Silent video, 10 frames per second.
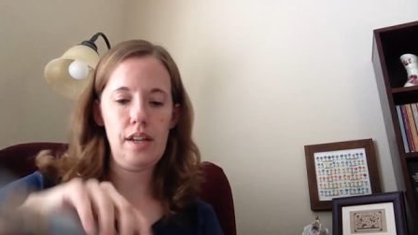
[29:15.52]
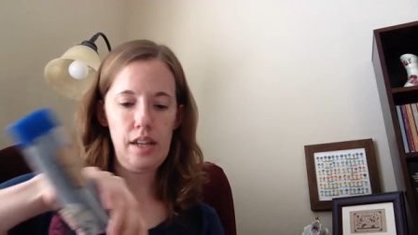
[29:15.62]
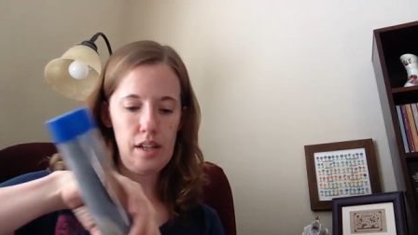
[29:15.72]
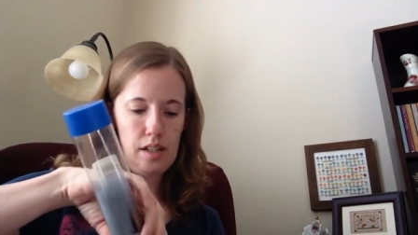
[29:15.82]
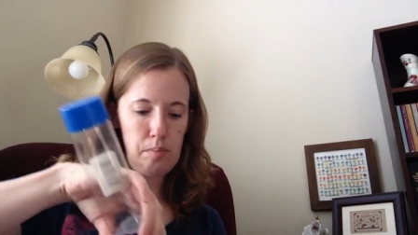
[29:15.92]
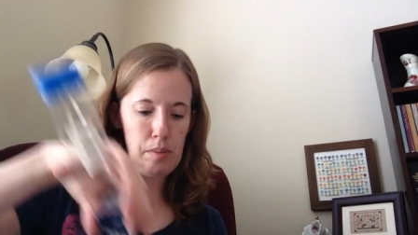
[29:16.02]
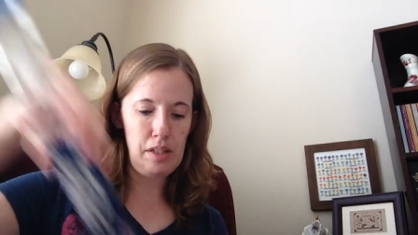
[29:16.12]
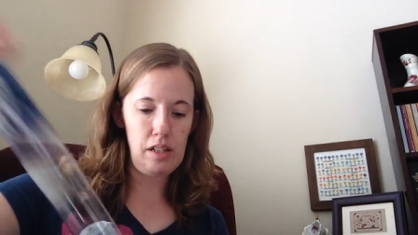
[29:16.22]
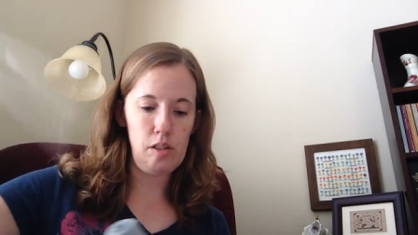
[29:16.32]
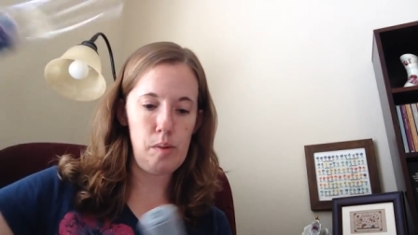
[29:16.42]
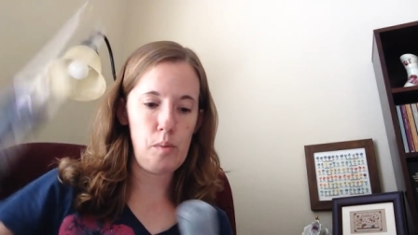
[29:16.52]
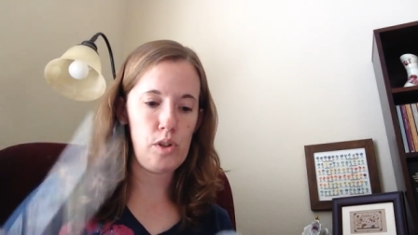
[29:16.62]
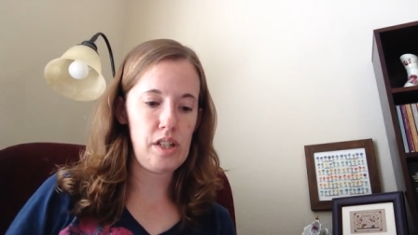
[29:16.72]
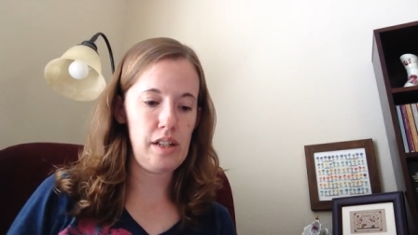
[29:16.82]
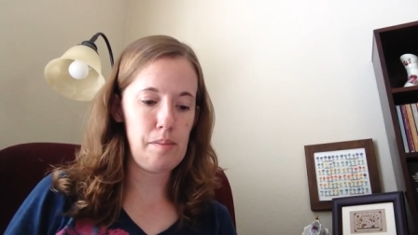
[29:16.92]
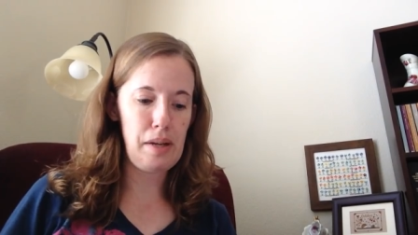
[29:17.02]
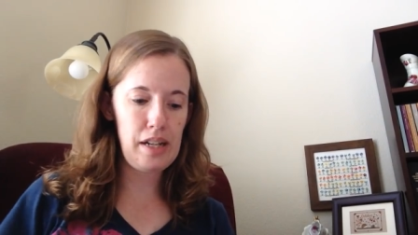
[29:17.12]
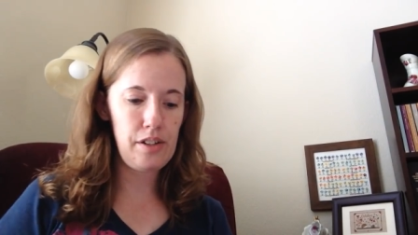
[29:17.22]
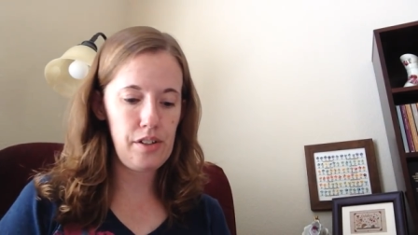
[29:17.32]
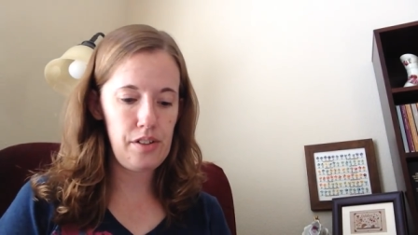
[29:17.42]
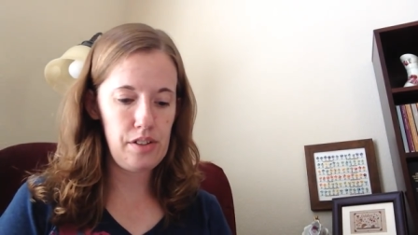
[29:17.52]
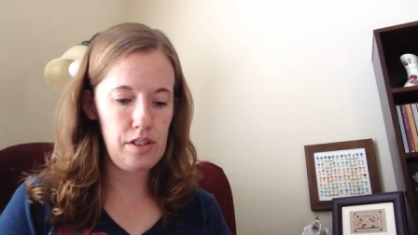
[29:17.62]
And maybe get a little bit more done on the banner.